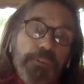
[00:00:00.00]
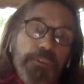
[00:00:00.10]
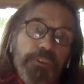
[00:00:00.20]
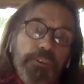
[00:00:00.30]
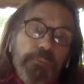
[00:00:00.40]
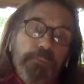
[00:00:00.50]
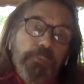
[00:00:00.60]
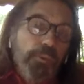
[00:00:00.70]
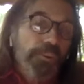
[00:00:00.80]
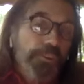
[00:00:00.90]
It
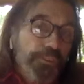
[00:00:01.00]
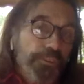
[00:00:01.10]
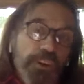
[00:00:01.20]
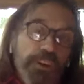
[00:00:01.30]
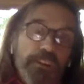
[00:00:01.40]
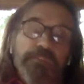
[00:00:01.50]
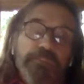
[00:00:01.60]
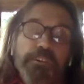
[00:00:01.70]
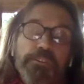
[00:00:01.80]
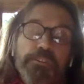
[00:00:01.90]
borders on a
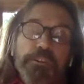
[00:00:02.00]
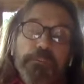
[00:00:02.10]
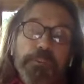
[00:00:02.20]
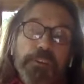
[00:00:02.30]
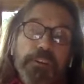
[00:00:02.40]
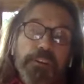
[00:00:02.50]
friendship and